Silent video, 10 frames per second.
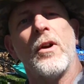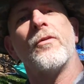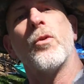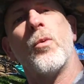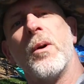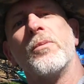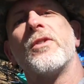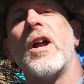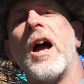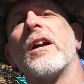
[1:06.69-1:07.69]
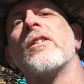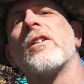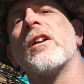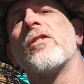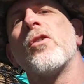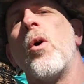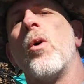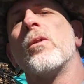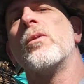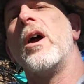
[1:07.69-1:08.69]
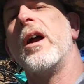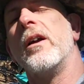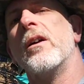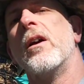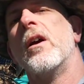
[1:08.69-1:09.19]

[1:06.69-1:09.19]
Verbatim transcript: if the worms die because it gets cold right